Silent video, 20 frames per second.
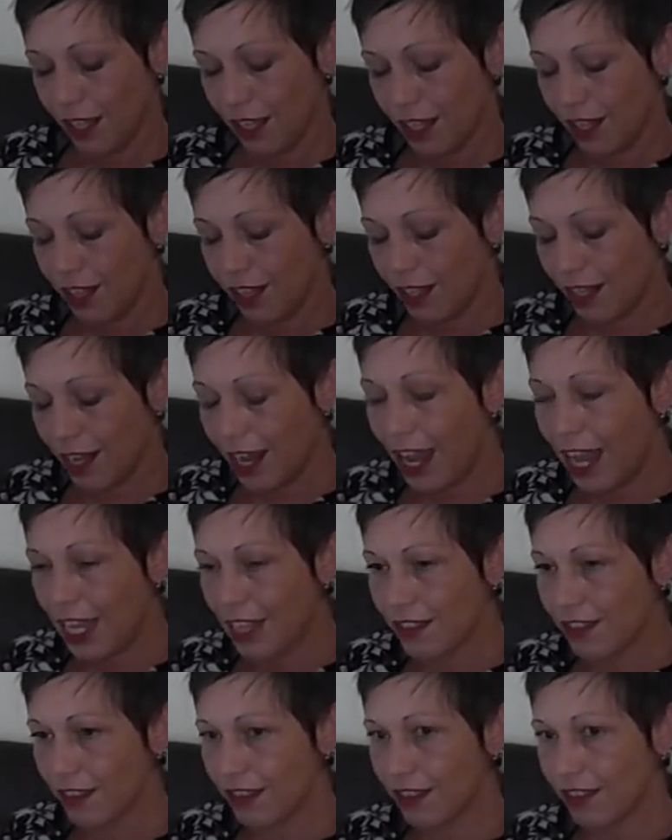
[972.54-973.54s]
the
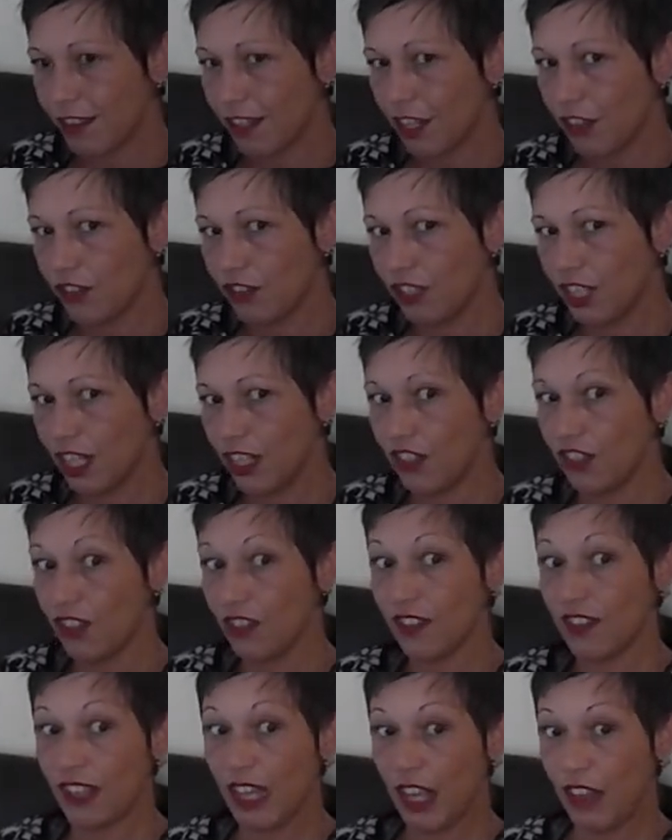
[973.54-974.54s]
housing association,
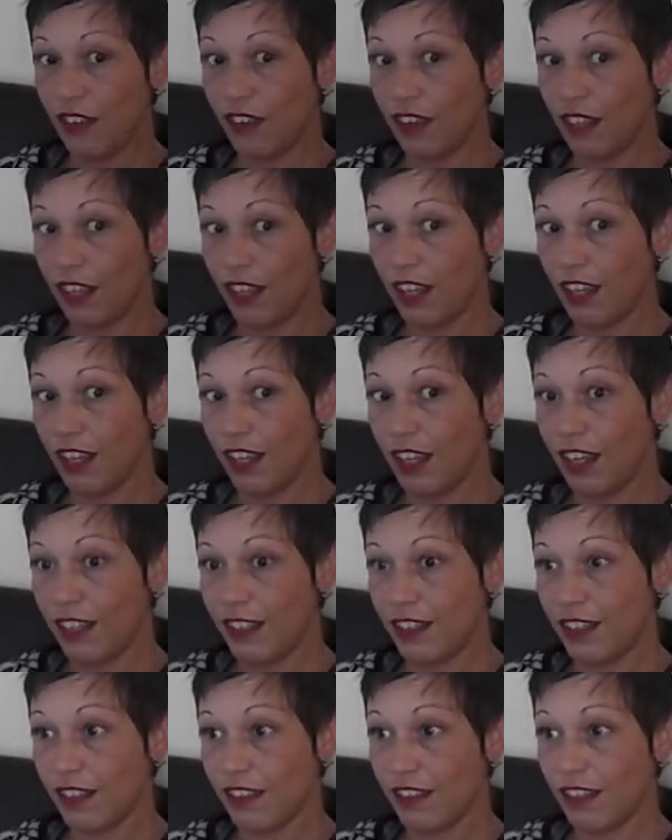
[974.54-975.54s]
South
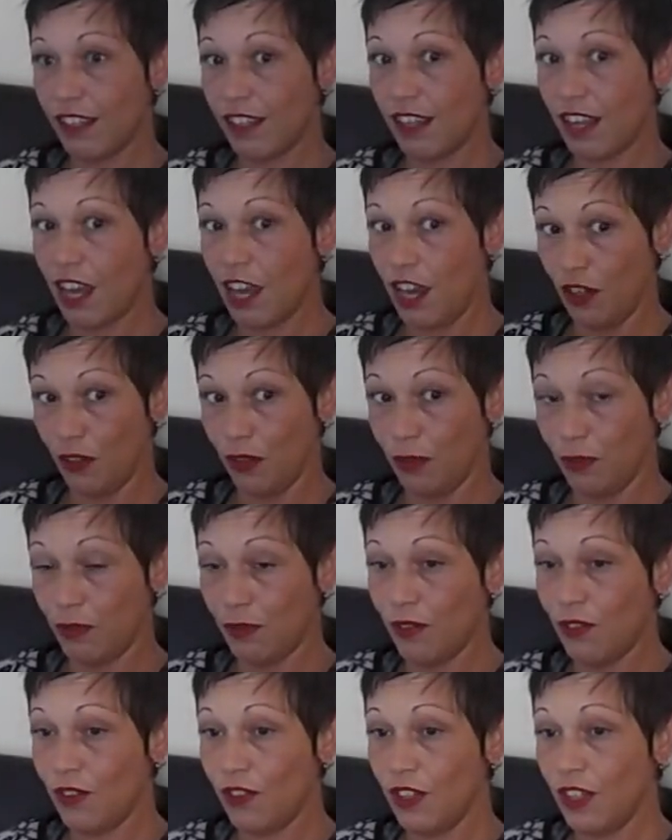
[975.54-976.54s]
Essex
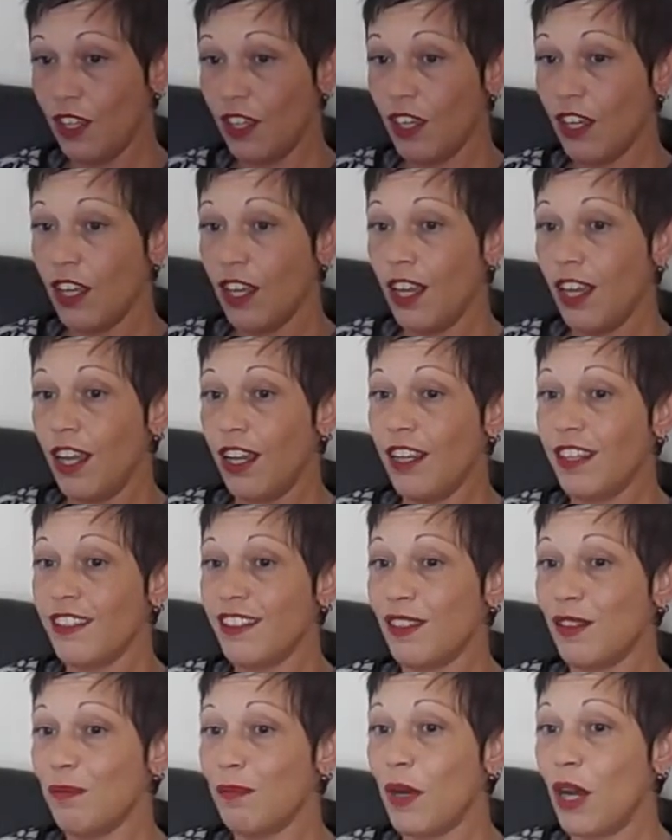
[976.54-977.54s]
Homes, is
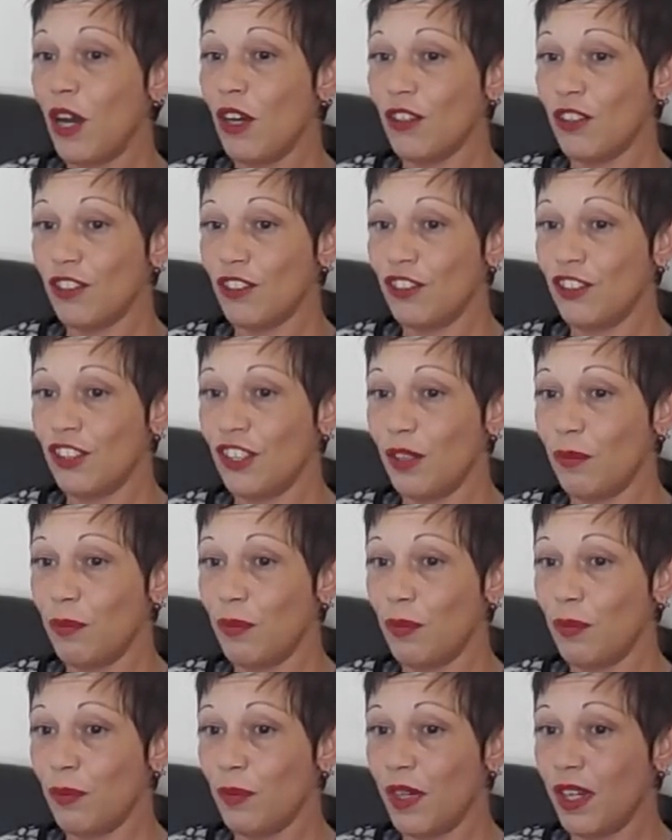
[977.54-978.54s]
in partnership
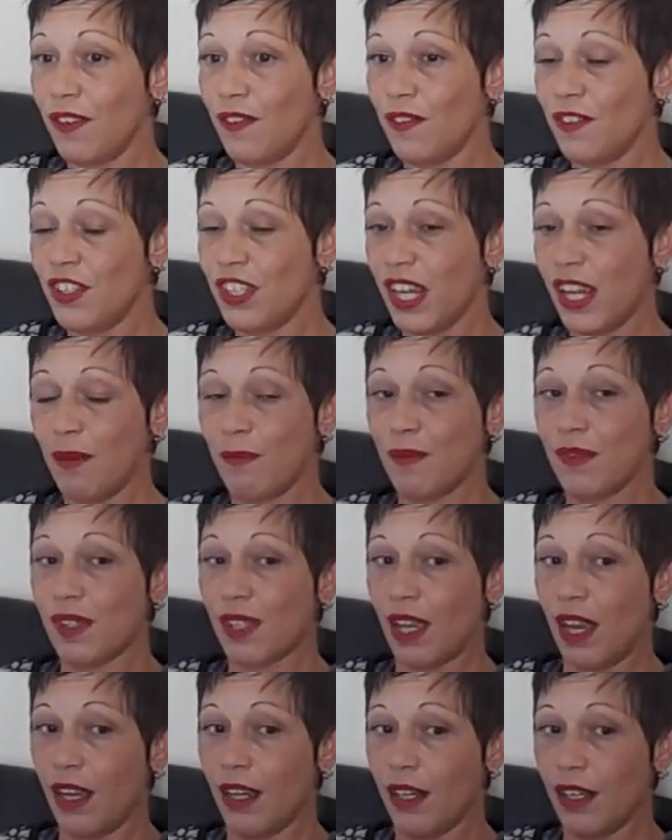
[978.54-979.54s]
with Thames
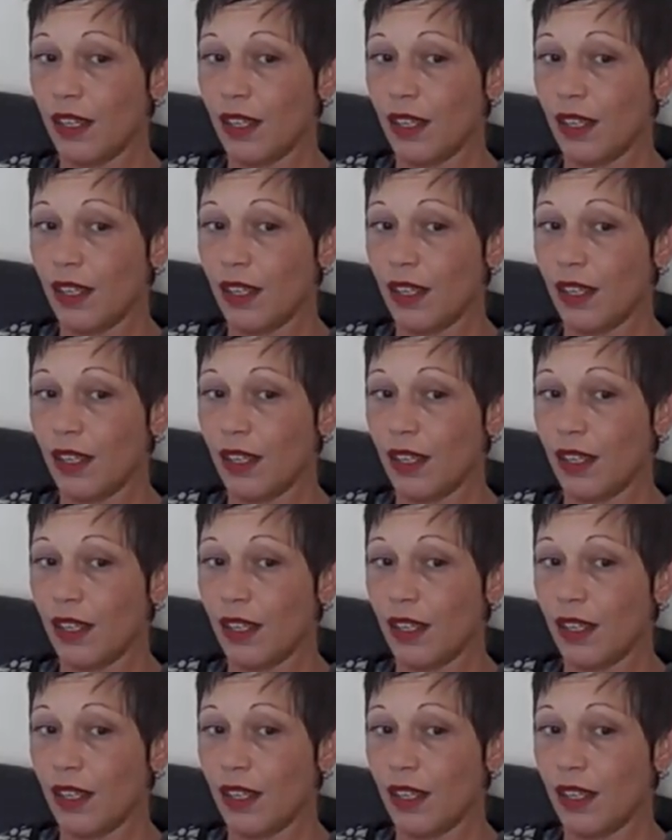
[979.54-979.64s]
South